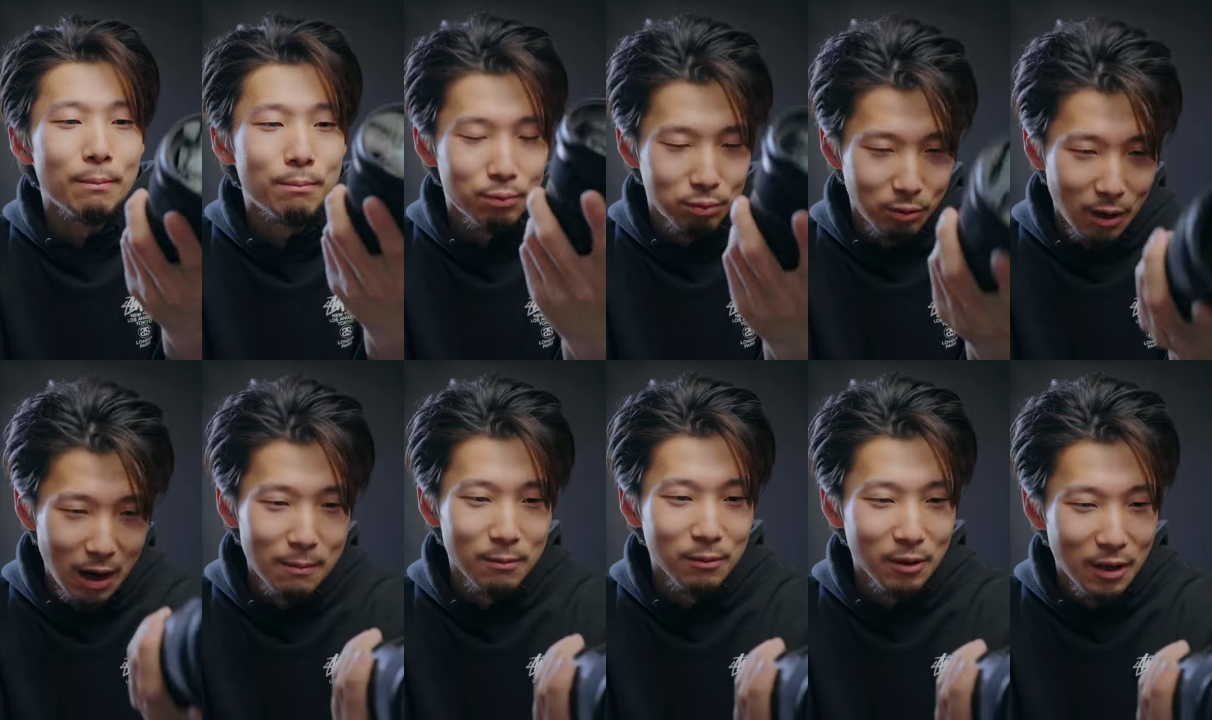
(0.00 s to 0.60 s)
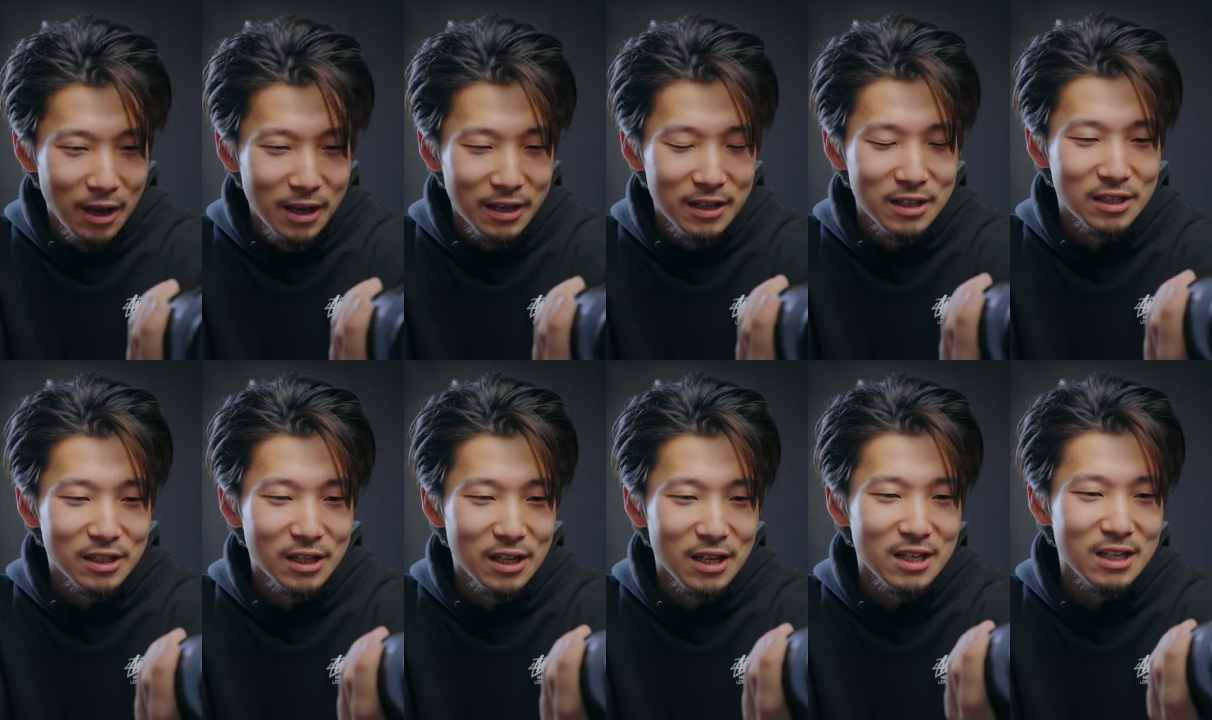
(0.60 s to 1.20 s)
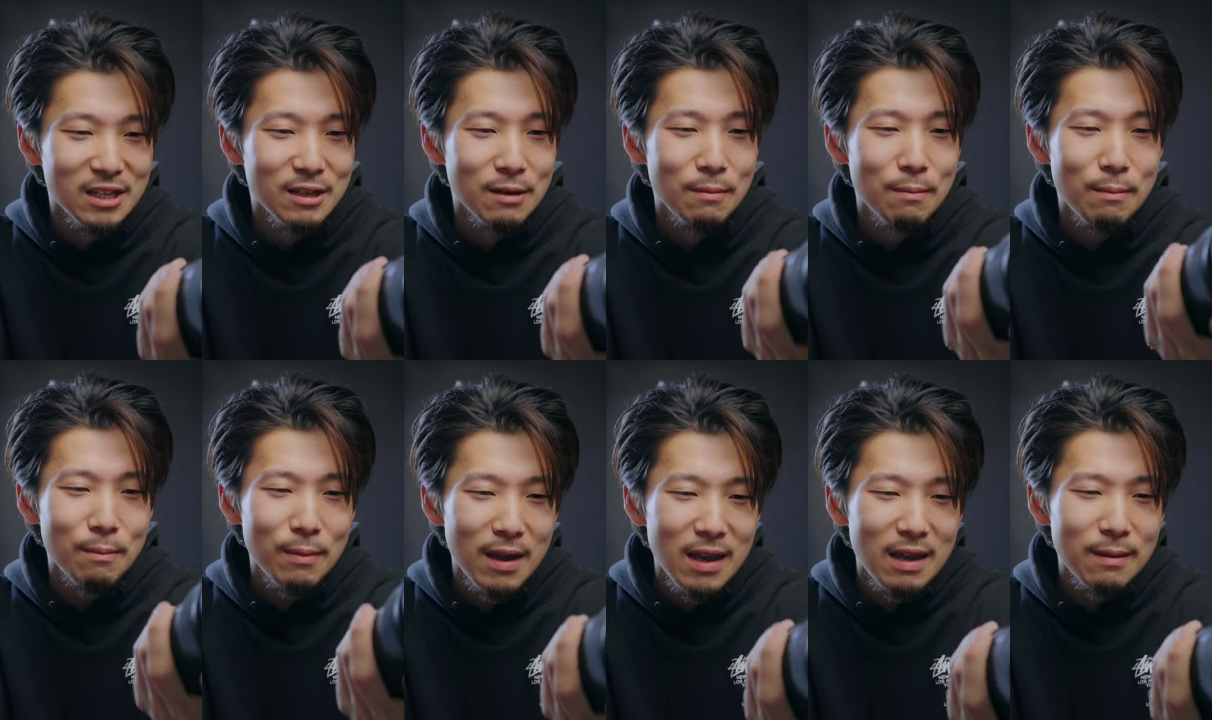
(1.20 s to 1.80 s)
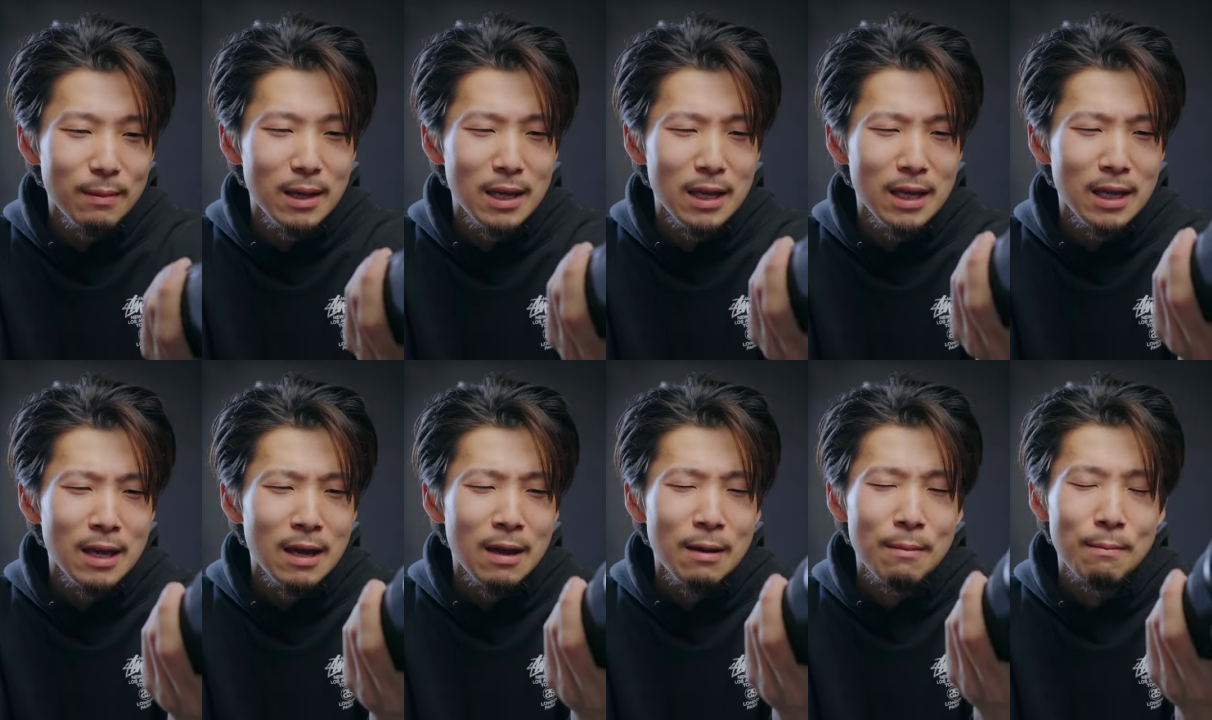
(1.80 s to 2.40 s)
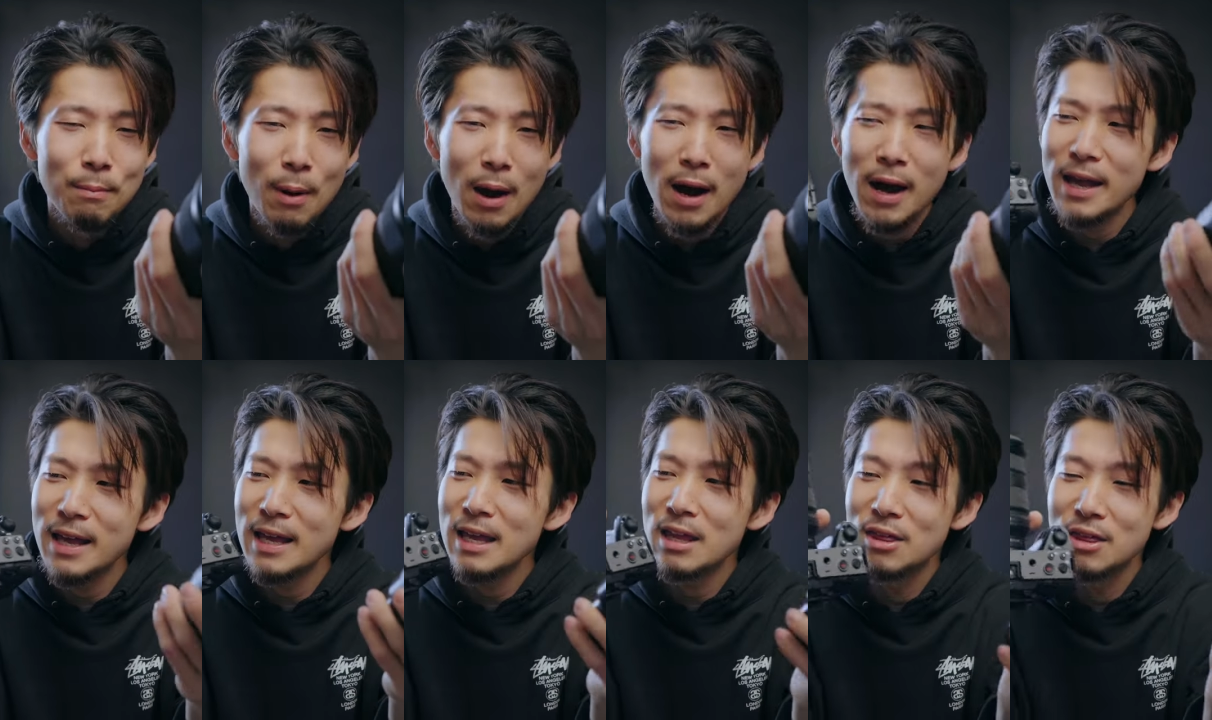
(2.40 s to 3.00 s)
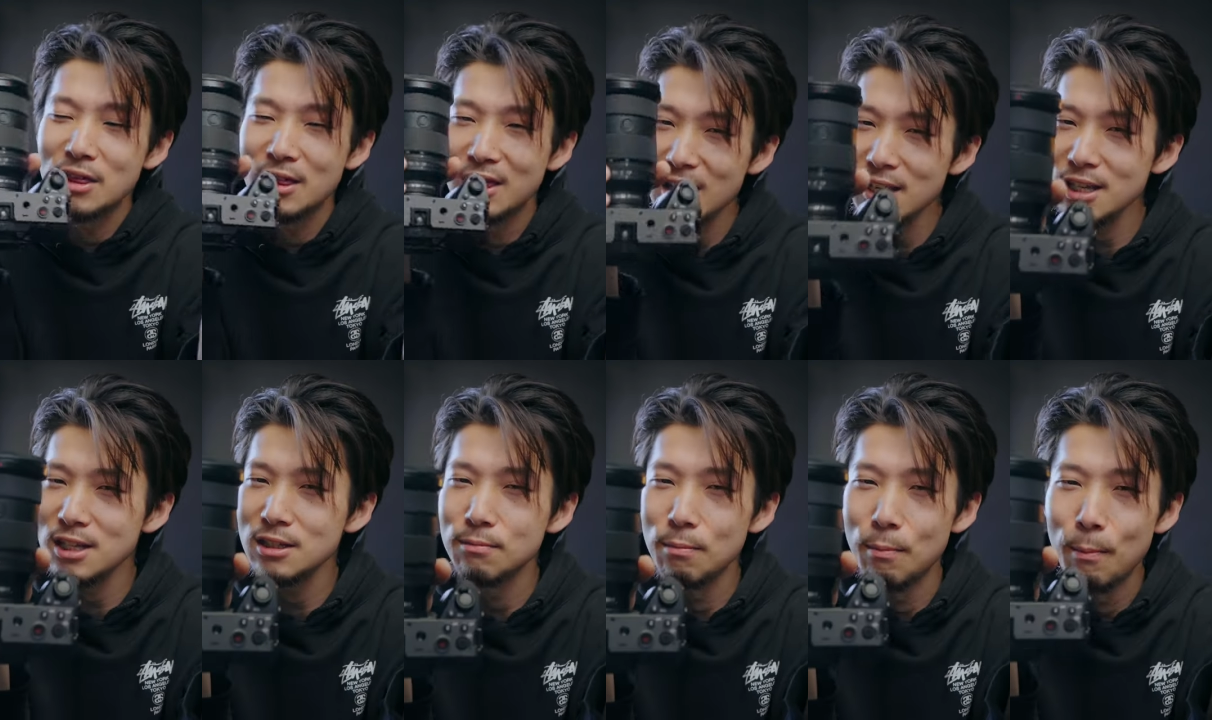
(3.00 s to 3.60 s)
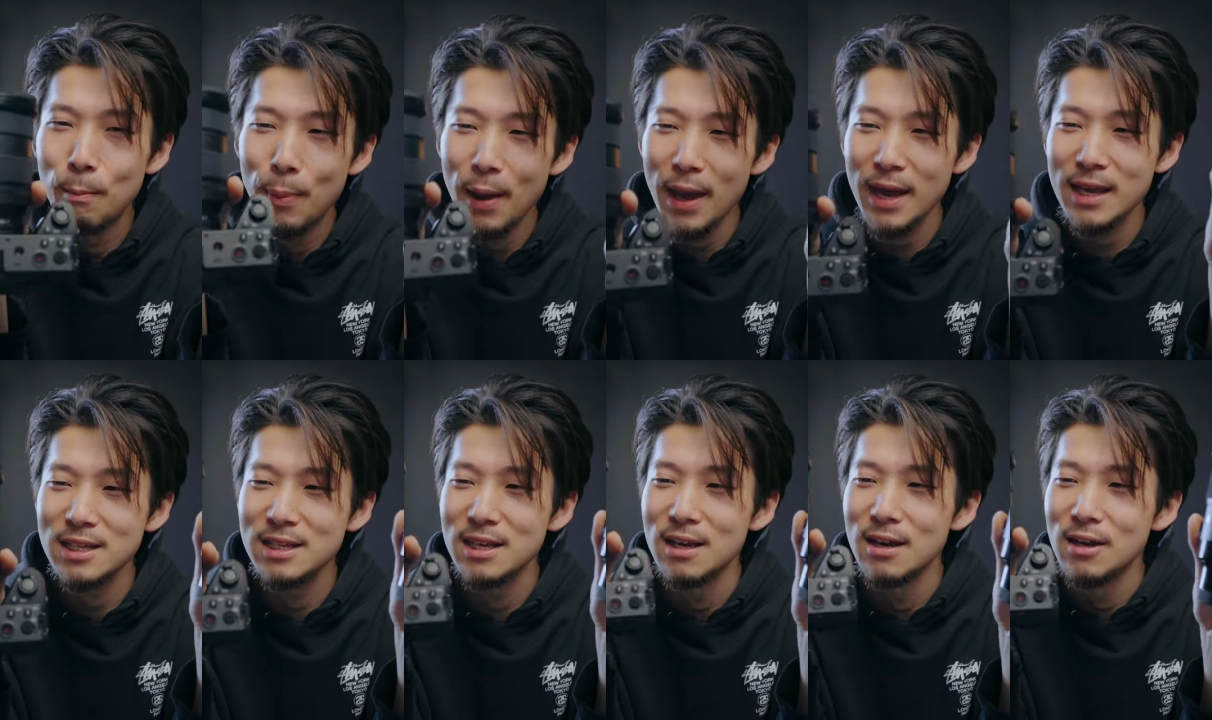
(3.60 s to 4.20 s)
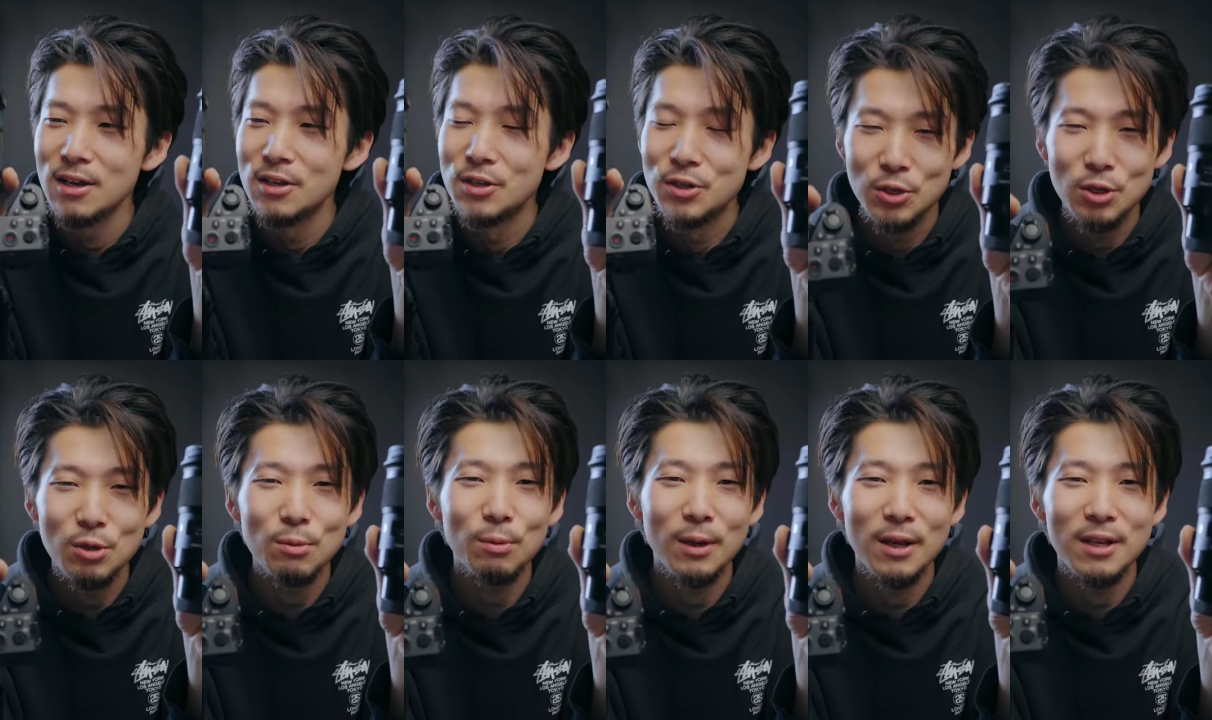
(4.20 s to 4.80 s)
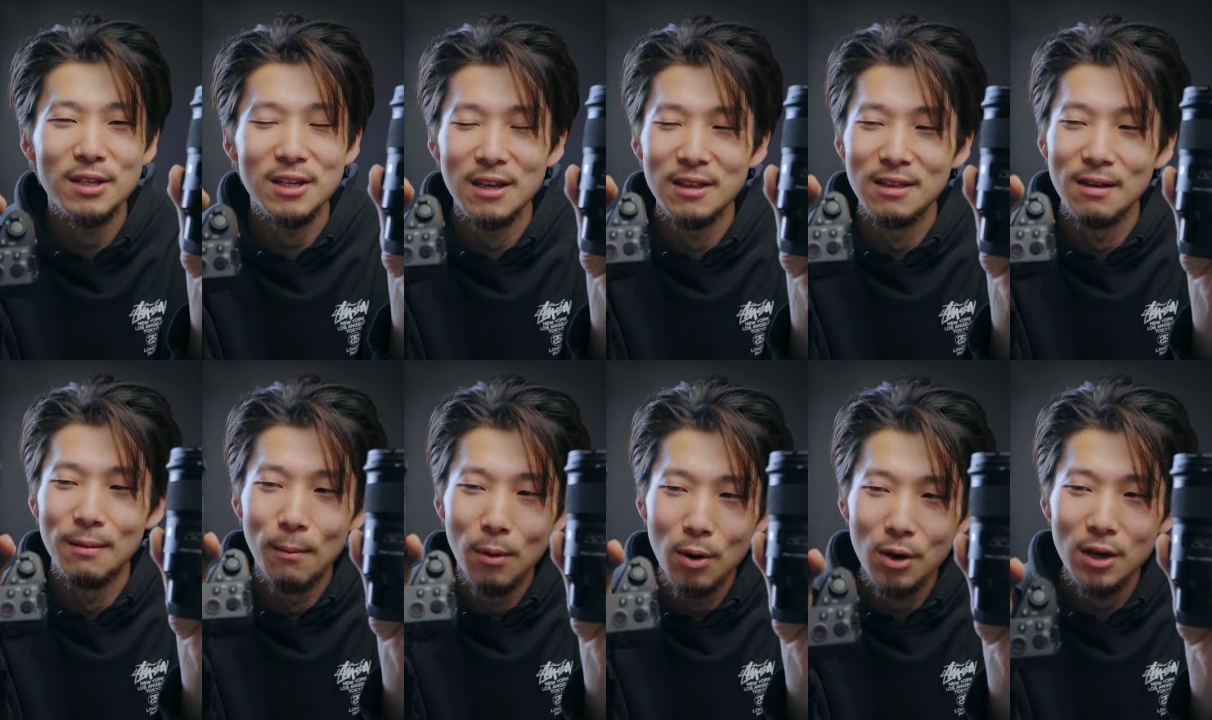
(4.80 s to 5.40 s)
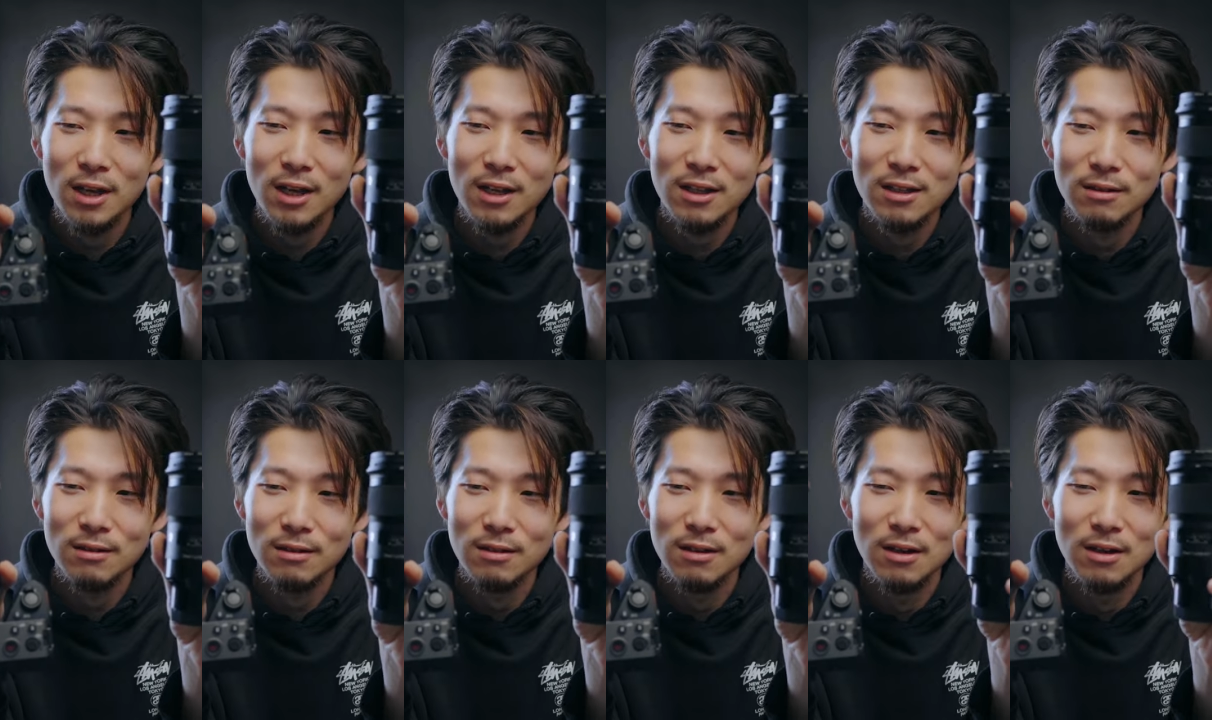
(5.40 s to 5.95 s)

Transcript: prime lenses, maybe buying this best zoom lens in the market,